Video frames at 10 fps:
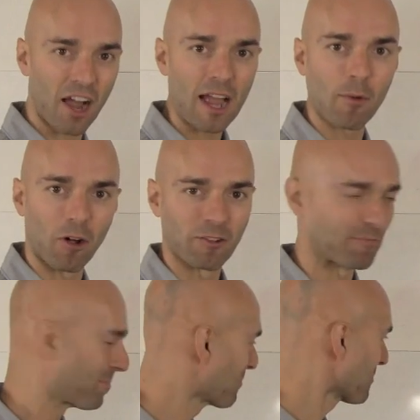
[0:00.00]
the eyeball.
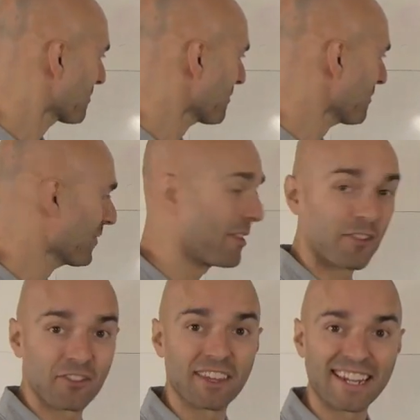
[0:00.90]

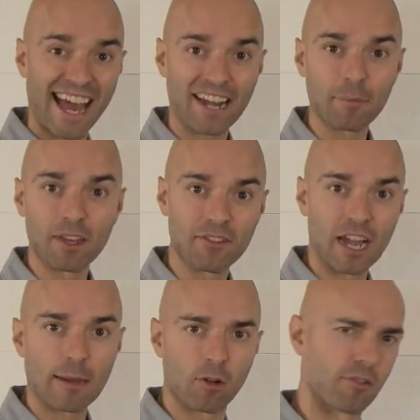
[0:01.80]
This is the anatomy of the
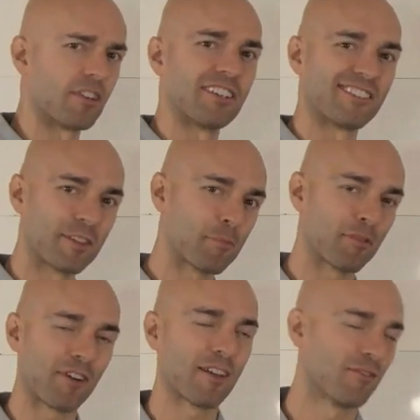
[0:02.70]
eyeball, a very
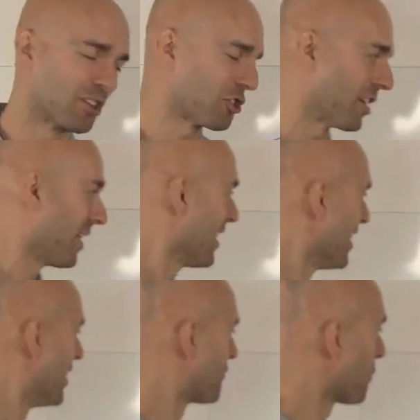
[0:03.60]
simplified version.
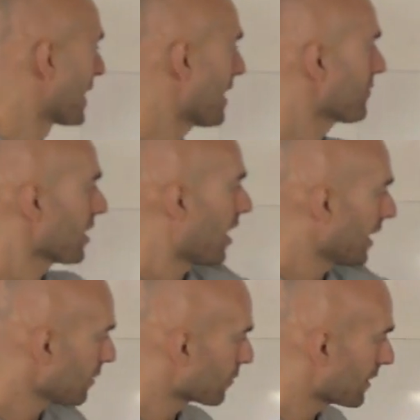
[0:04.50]
So we have the
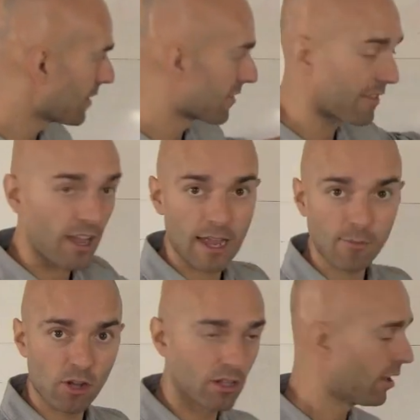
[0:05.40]
eye, right? This is the
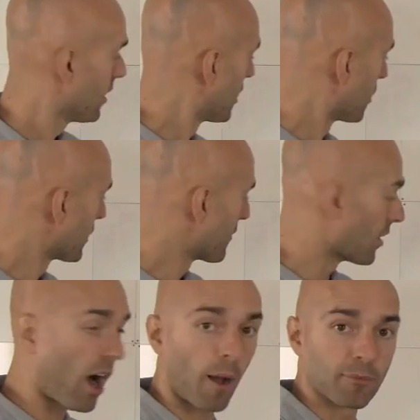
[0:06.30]
eyeball. We have
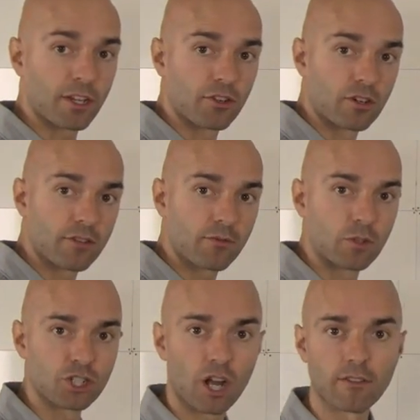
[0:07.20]
the optic nerve,
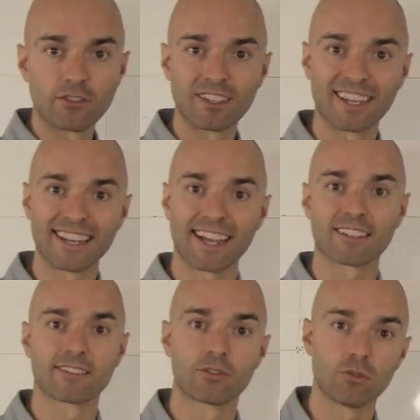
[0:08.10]
which obviously
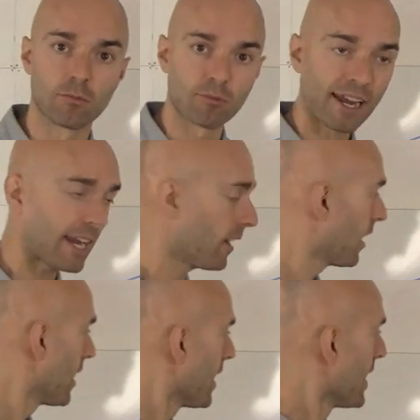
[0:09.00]
connects to the brain,
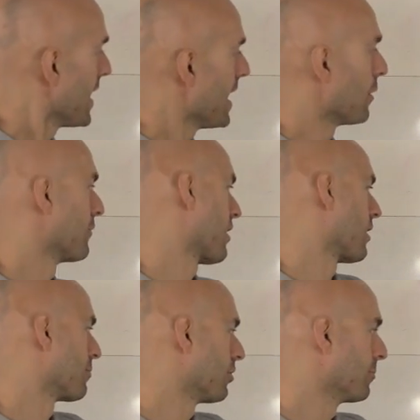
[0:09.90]
and we've got
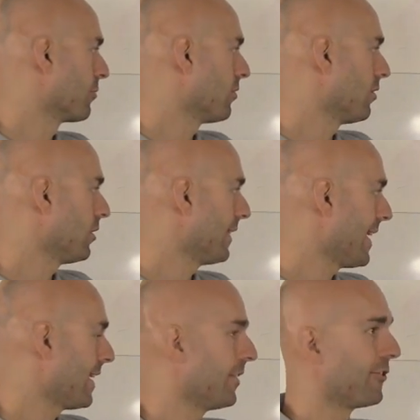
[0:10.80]
our pupil,
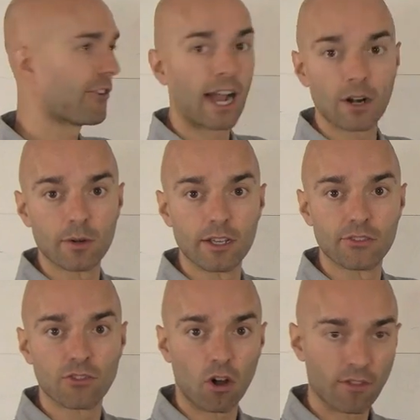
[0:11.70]
lens,
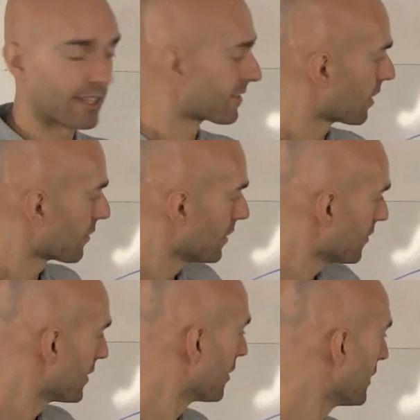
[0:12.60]
iris, all that stuff in
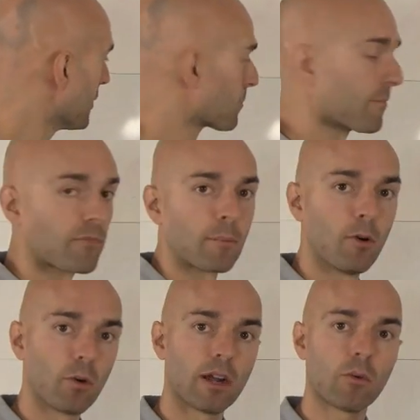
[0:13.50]
this area.
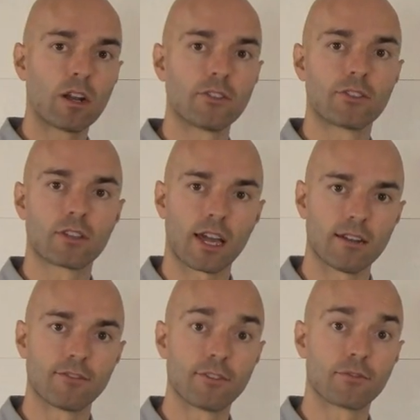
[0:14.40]
But what I want to
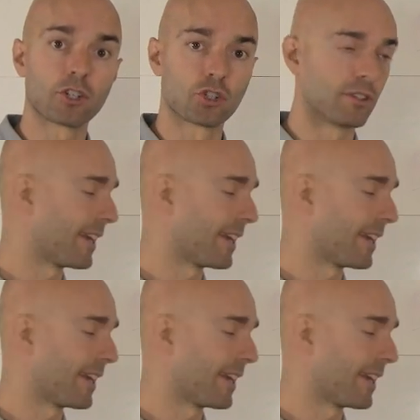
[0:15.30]
kind of divert your